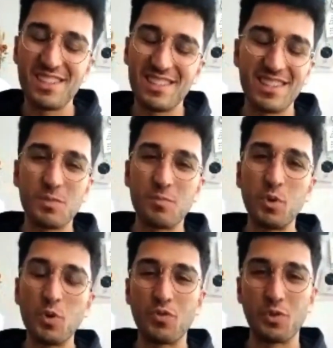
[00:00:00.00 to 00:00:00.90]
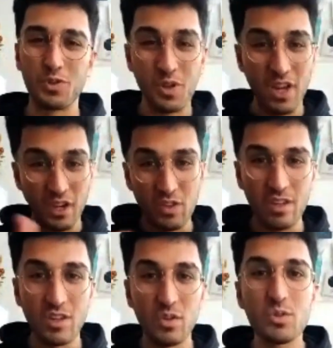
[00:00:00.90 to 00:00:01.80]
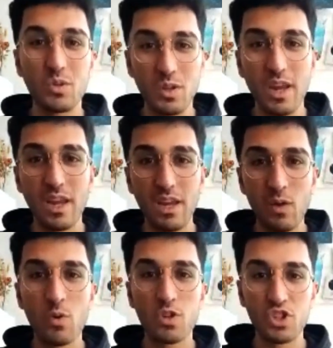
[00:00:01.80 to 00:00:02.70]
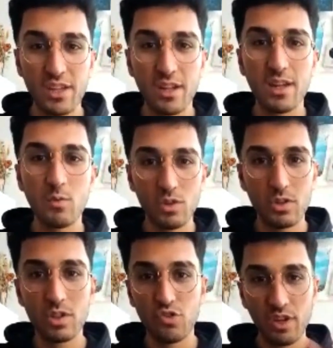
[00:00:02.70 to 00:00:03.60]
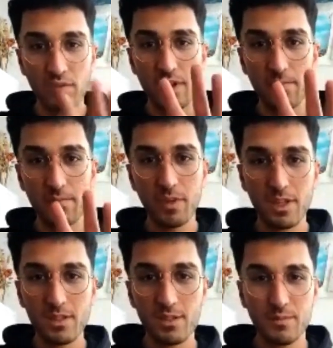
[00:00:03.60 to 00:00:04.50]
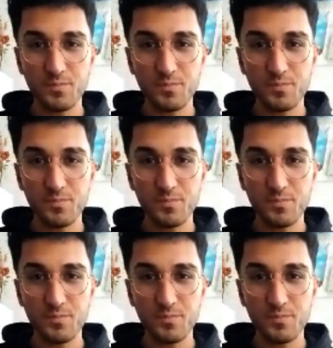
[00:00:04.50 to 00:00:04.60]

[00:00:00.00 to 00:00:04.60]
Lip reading: It's beautiful. So yeah, continue. So they were channeling the three of them. Yes.